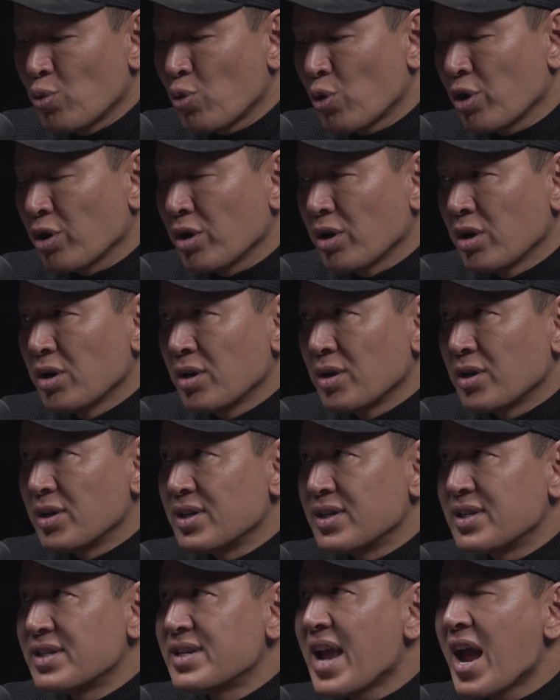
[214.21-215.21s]
were
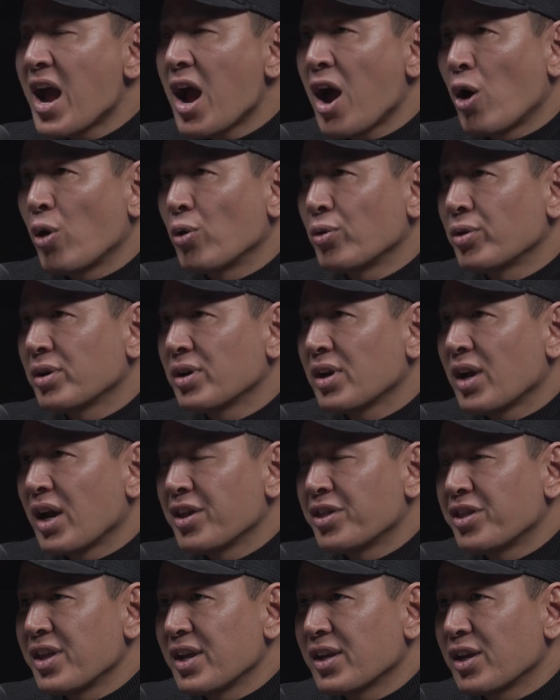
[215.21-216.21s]
down, I
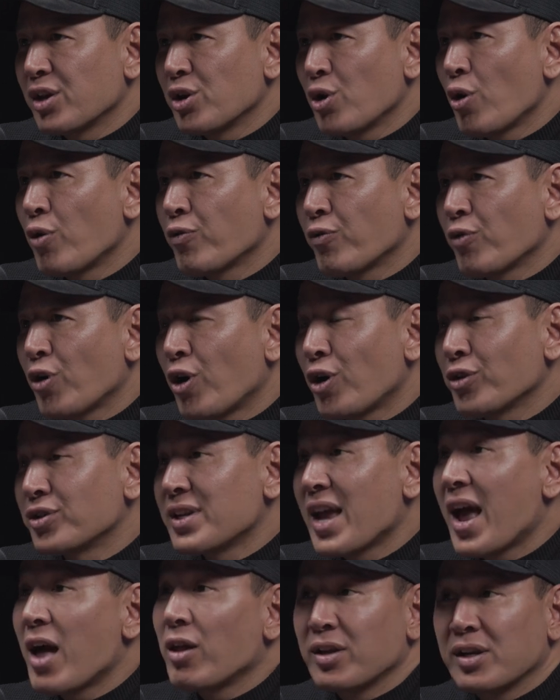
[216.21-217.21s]
think, in overall
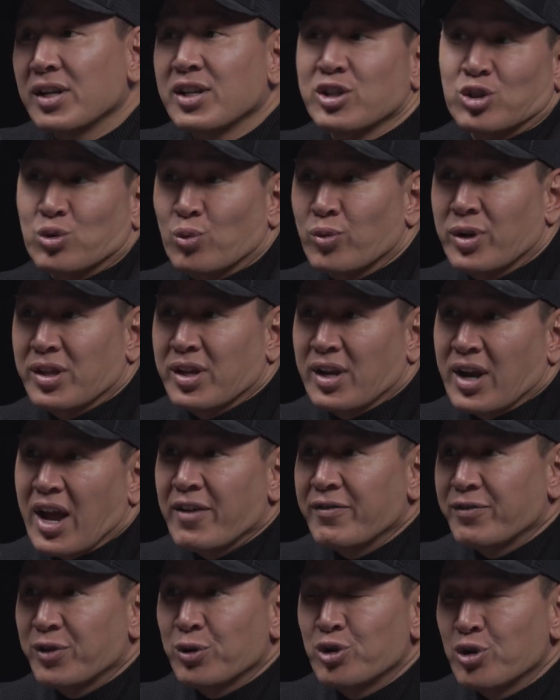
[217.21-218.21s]
talent is the way that I
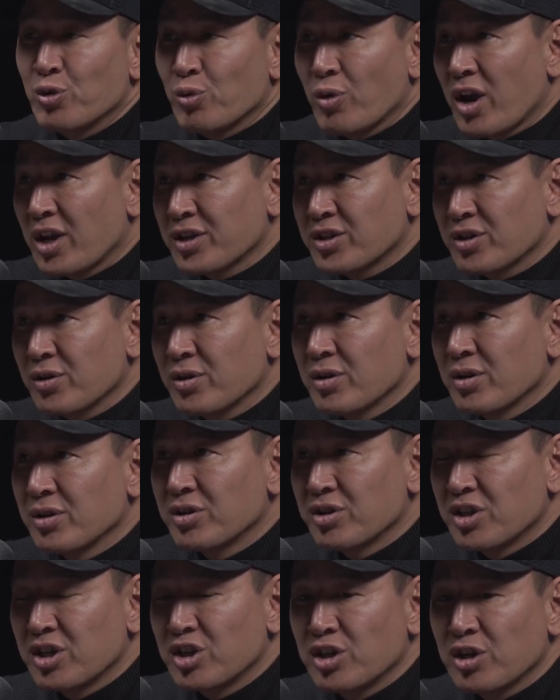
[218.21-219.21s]
viewed your roster
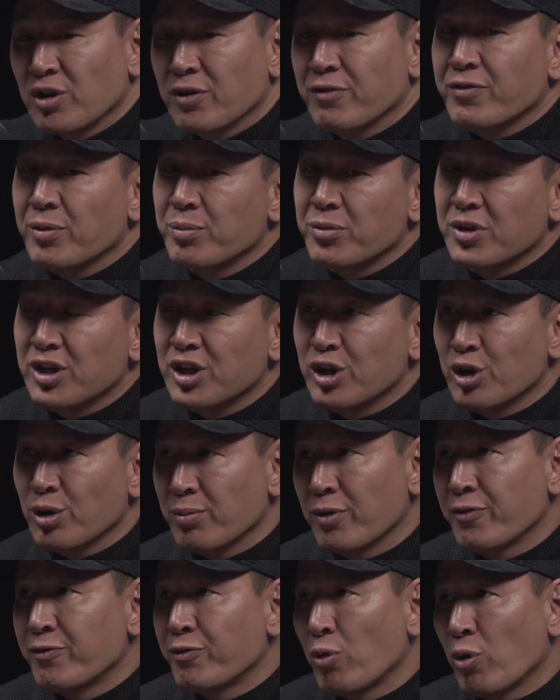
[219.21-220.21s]
this year from the year
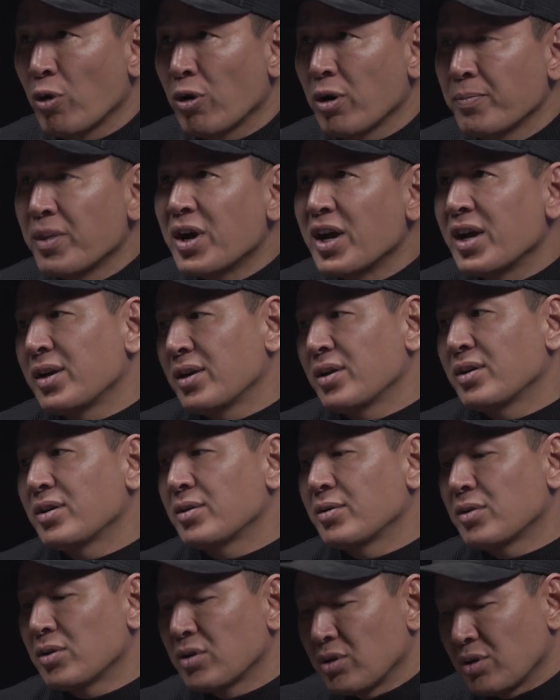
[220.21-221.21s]
before. But
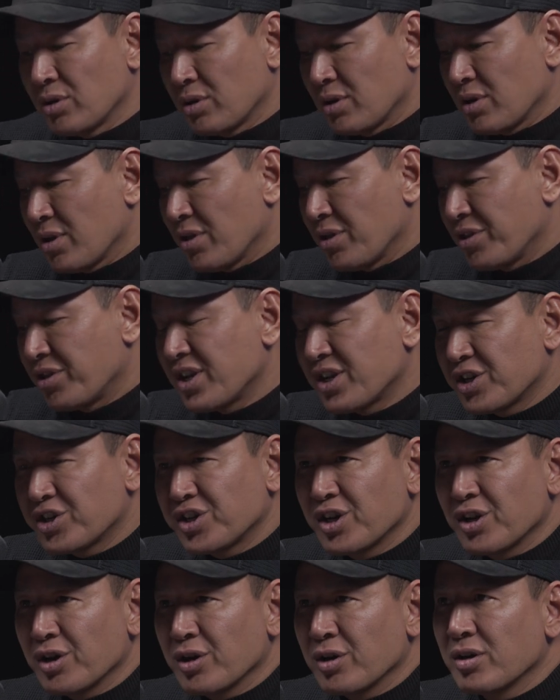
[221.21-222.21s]
this
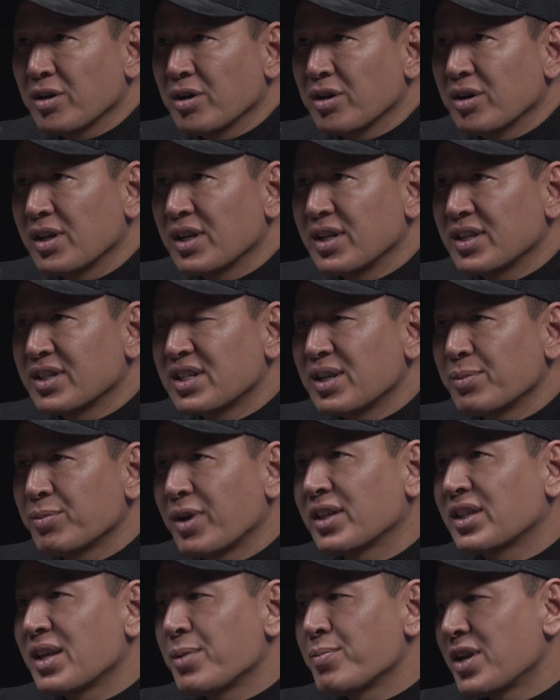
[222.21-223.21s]
year, it seemed
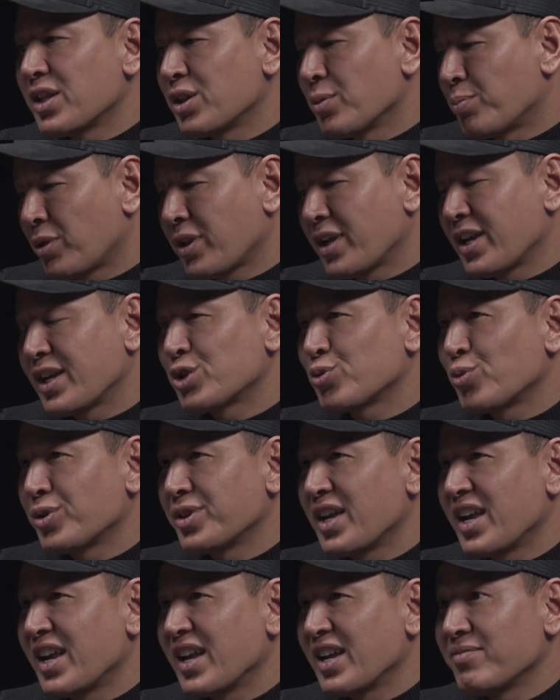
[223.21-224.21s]
like they made the plays when
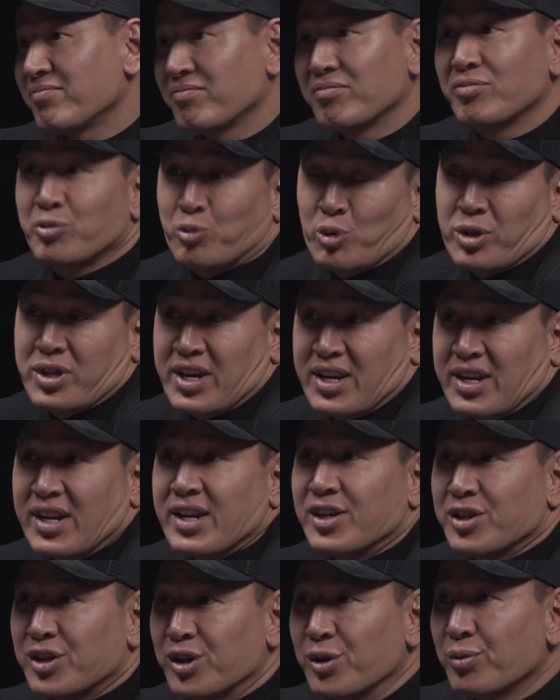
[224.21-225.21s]
they
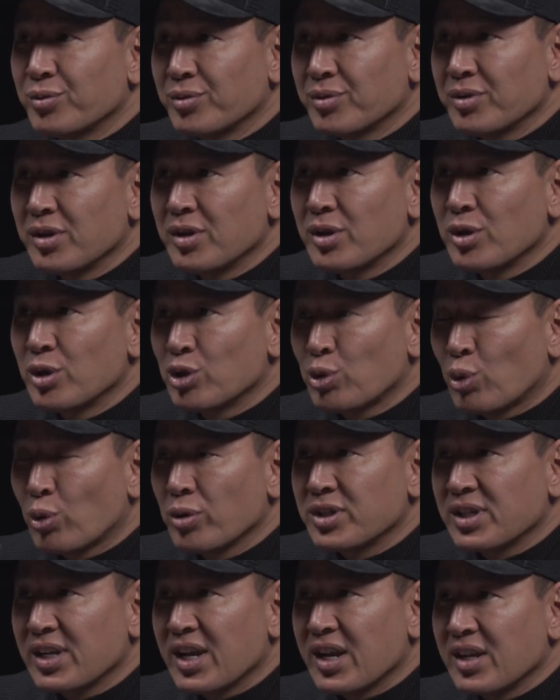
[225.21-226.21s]
needed to
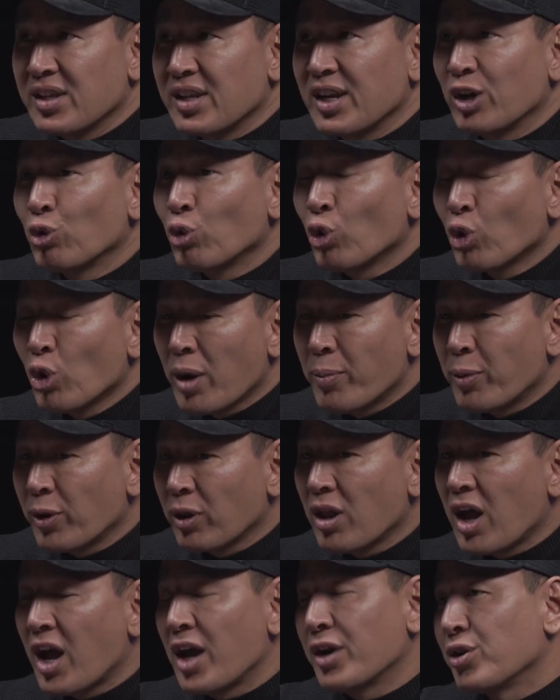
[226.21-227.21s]
towards the end, and they grew up a
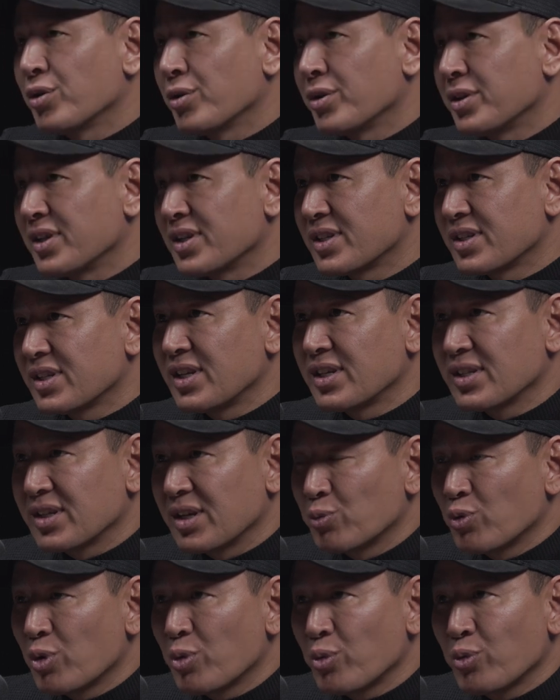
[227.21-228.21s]
lot during the
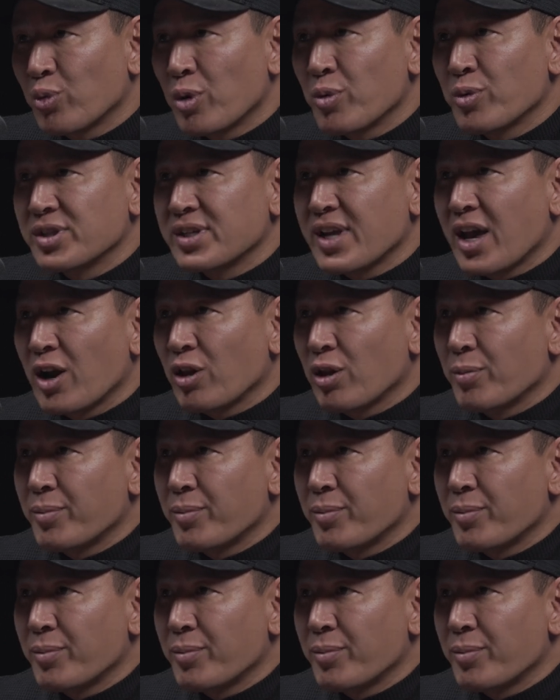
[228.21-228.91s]
season. What was that all